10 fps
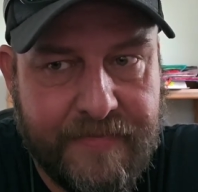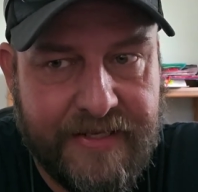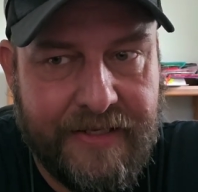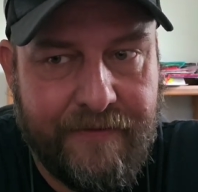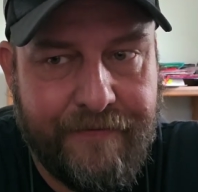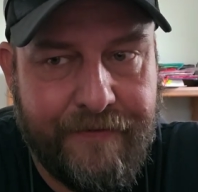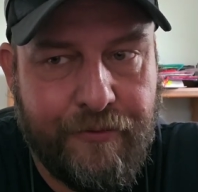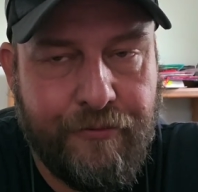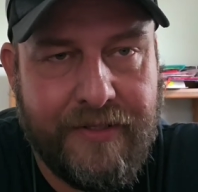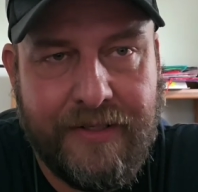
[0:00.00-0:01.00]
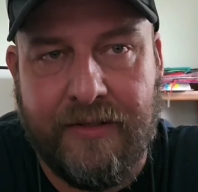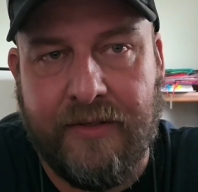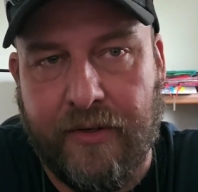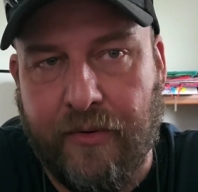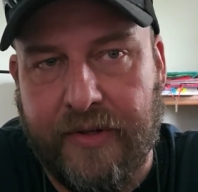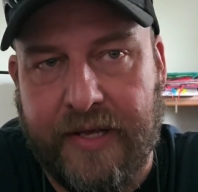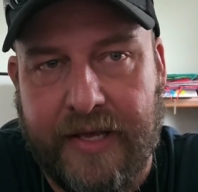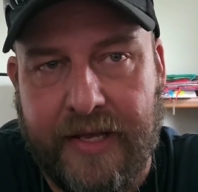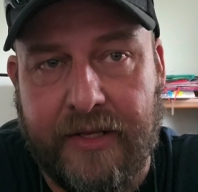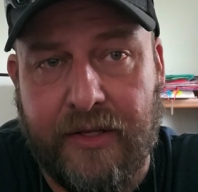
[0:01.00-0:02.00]
if you didn't know
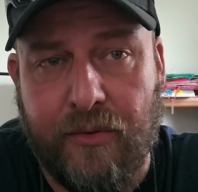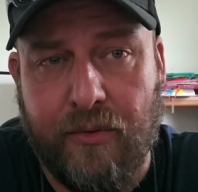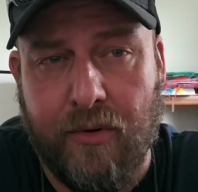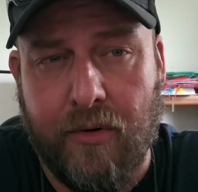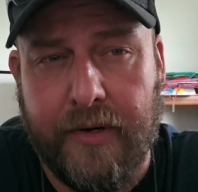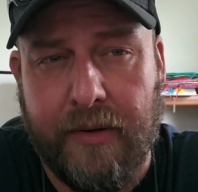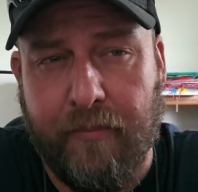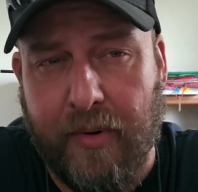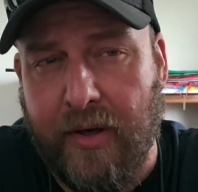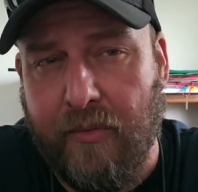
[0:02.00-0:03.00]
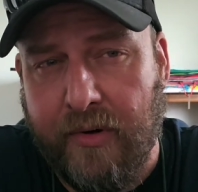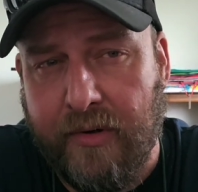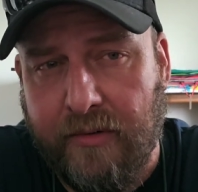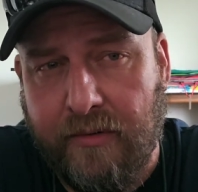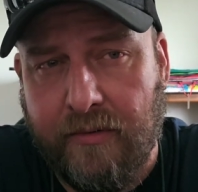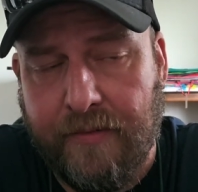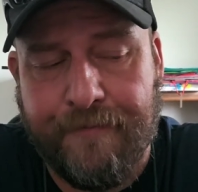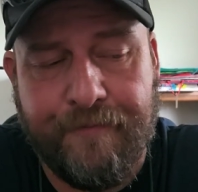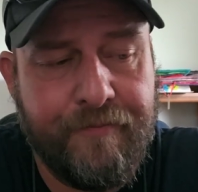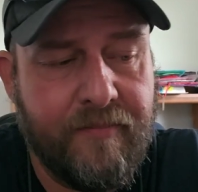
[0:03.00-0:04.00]
that and you already bought one
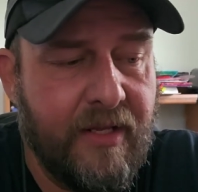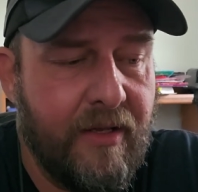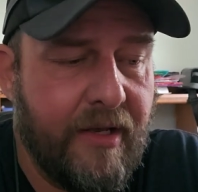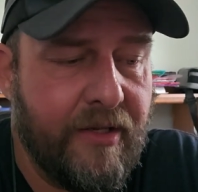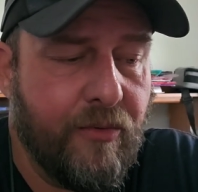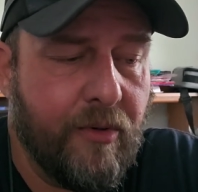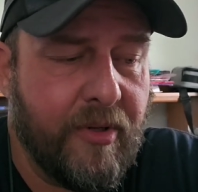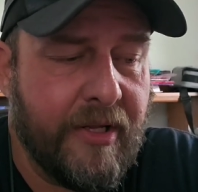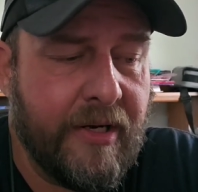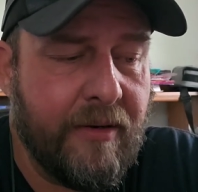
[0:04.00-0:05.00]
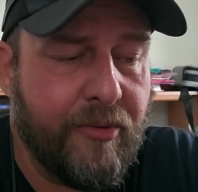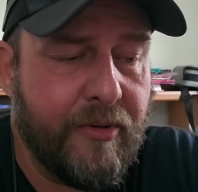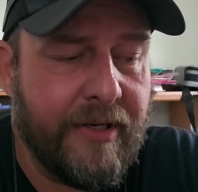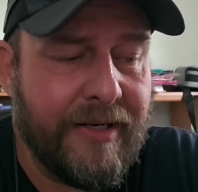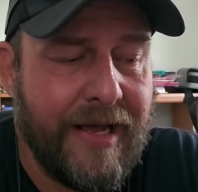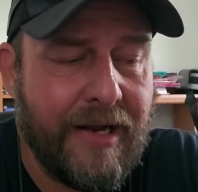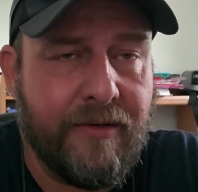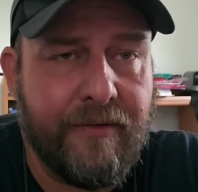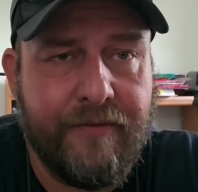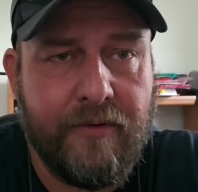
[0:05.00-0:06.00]
and you were planning on putting a
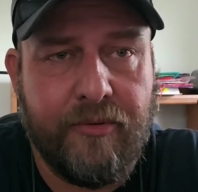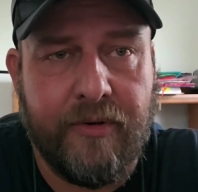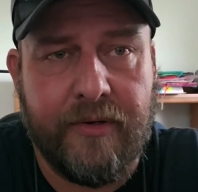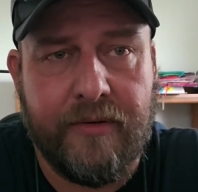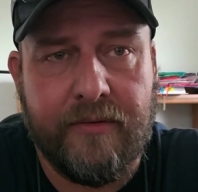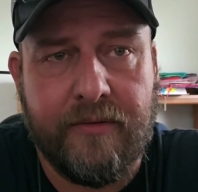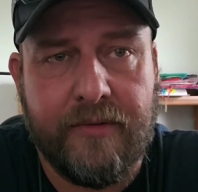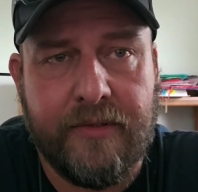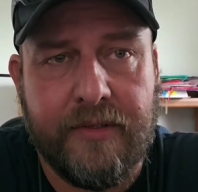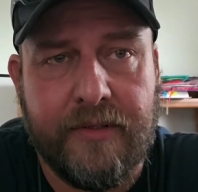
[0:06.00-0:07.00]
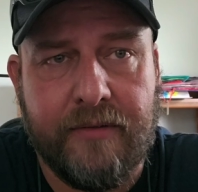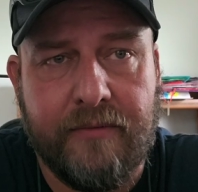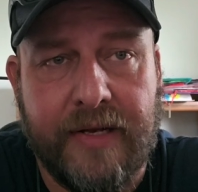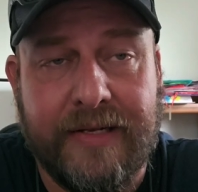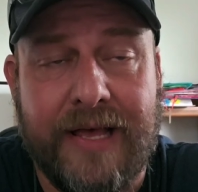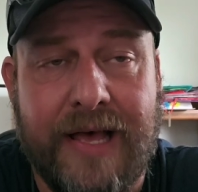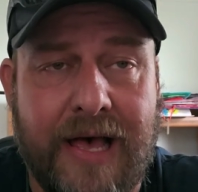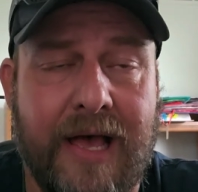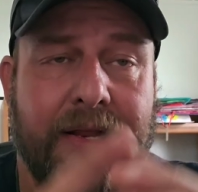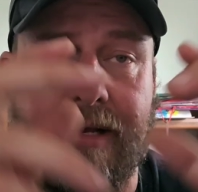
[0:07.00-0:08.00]
Dr. Footprint red dot
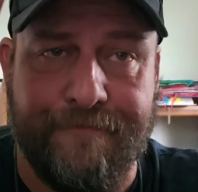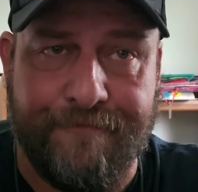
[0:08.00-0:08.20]
on it,